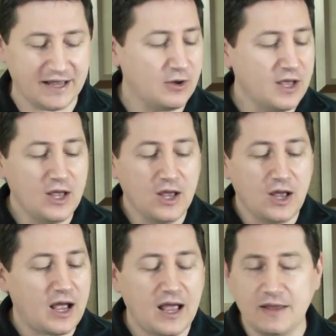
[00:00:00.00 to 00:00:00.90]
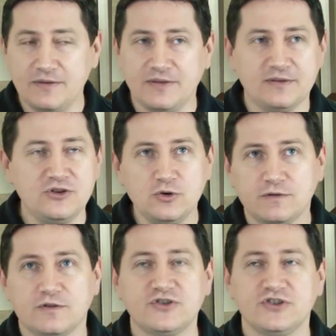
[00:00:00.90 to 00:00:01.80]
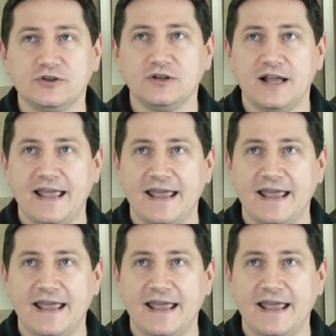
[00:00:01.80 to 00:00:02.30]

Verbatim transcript: Now, uh, Universal